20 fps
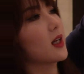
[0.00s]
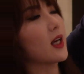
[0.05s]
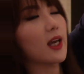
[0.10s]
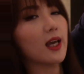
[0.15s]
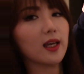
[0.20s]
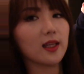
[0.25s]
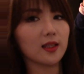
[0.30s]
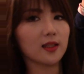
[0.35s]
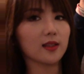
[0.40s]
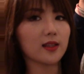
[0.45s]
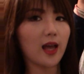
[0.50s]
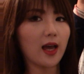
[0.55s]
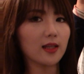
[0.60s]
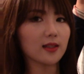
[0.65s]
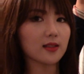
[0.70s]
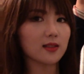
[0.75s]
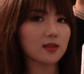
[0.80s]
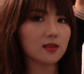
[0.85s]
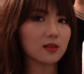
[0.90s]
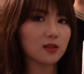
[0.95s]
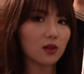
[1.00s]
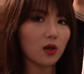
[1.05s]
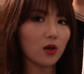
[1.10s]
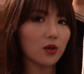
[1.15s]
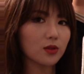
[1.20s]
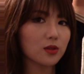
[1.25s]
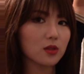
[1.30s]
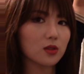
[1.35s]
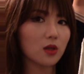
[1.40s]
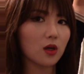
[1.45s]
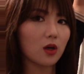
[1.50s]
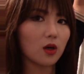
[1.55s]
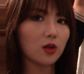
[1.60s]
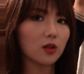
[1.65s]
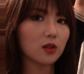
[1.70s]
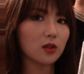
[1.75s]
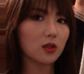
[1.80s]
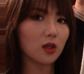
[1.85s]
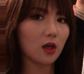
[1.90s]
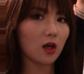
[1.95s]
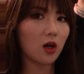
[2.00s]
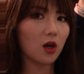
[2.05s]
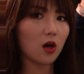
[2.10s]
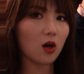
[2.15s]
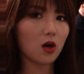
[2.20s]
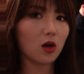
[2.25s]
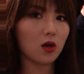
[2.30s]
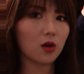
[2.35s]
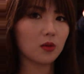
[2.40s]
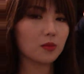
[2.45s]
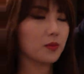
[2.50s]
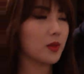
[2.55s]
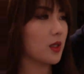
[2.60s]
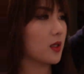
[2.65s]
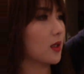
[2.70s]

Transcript: and that's also on the arm